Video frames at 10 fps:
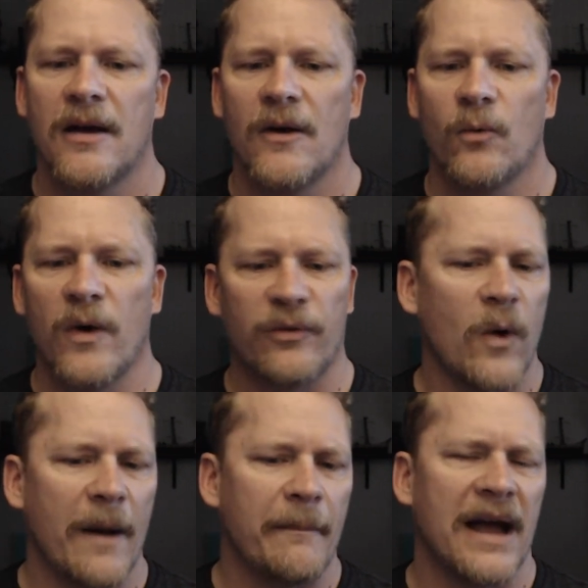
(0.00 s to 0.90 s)
with
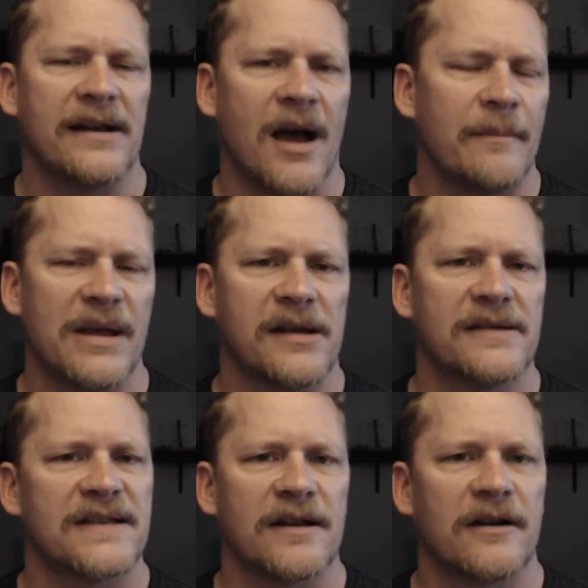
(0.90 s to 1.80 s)
what might not be
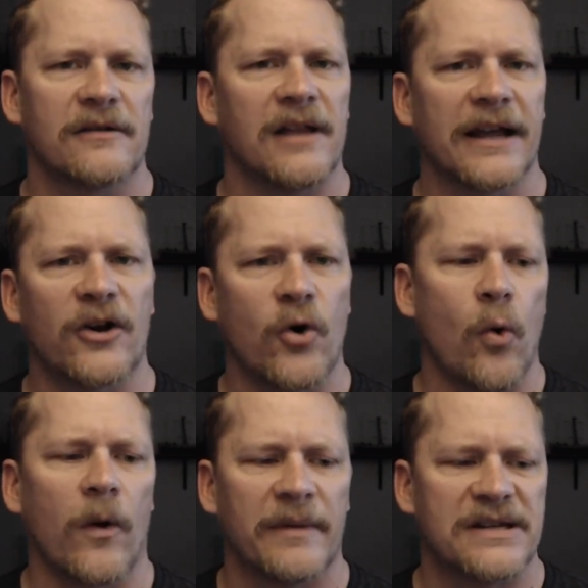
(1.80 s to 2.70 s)
considered like
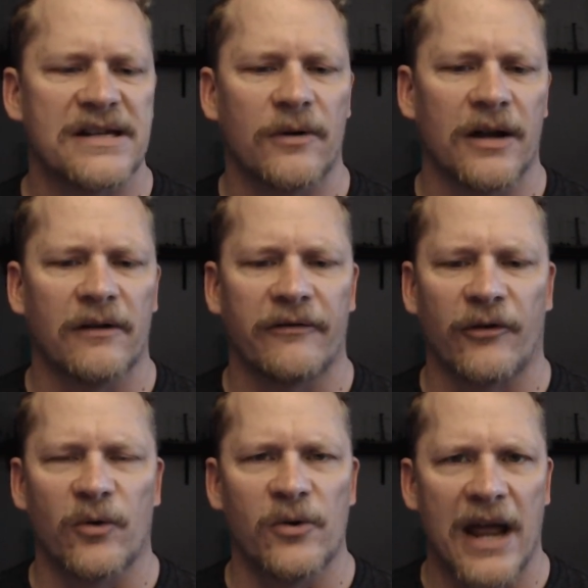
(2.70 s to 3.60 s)
core material for
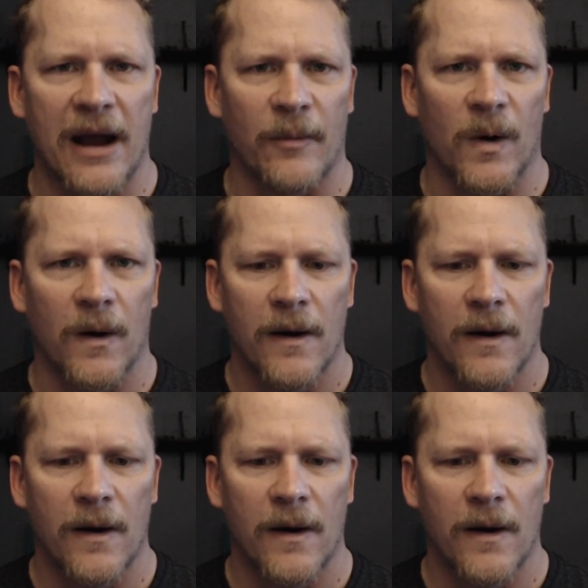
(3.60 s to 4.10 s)
Runehammer.